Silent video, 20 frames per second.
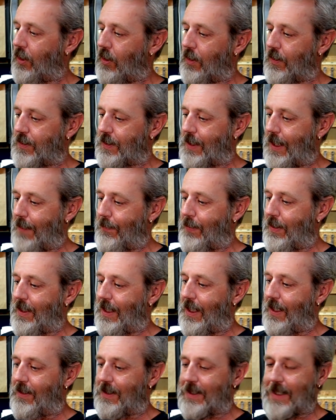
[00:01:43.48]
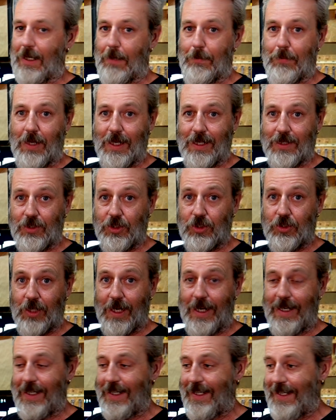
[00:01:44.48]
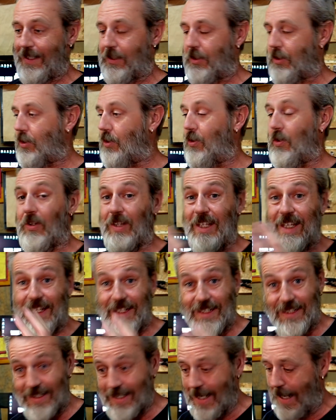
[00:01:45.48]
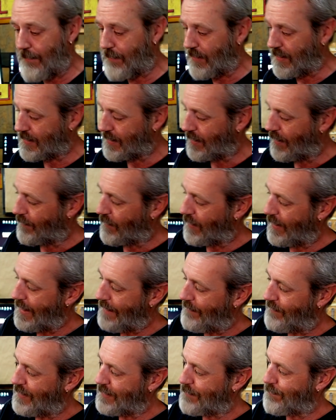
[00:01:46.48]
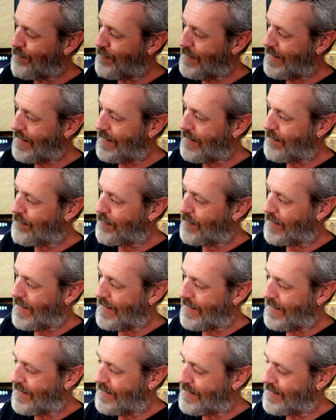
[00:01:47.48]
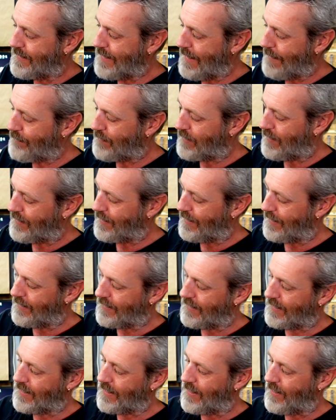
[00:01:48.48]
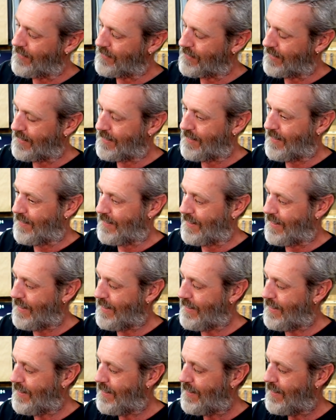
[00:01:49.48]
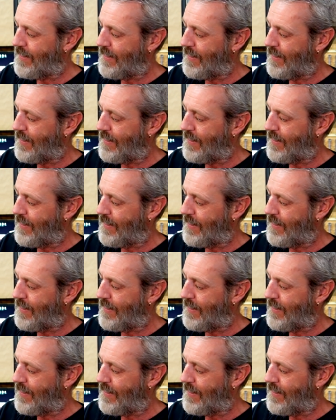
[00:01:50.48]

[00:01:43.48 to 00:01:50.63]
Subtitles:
got set up in there is going to plug straight into the adapter. So I've got to have this big bloody adapter thing that goes into there.